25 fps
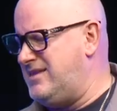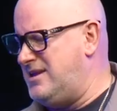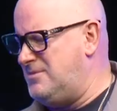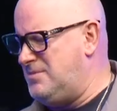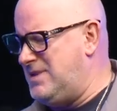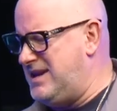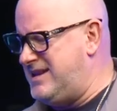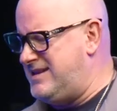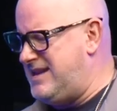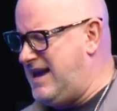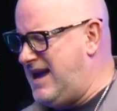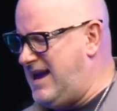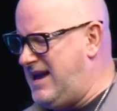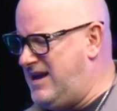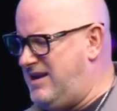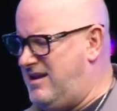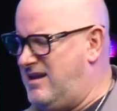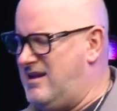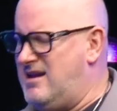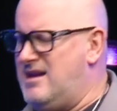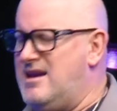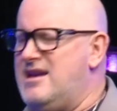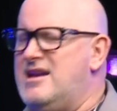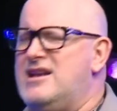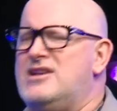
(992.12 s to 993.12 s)
then my dad
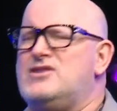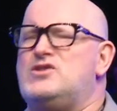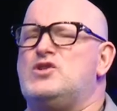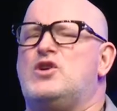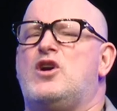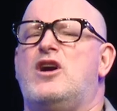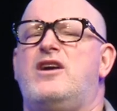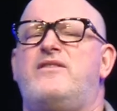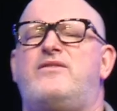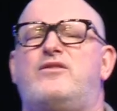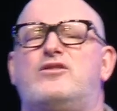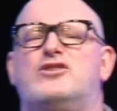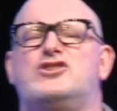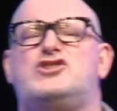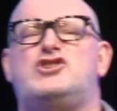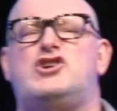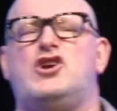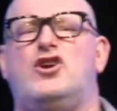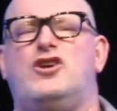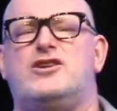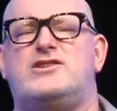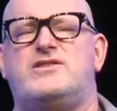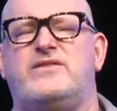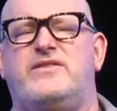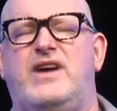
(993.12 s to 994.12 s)
took over a
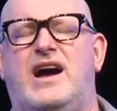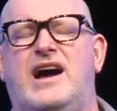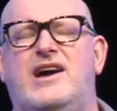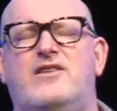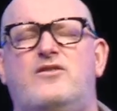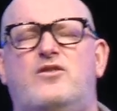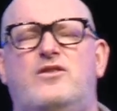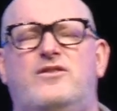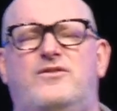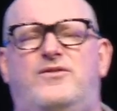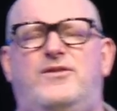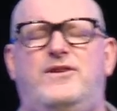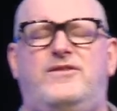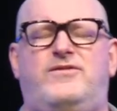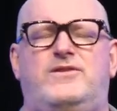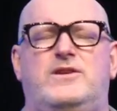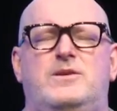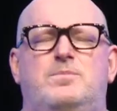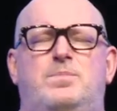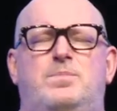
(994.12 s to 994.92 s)
church of 150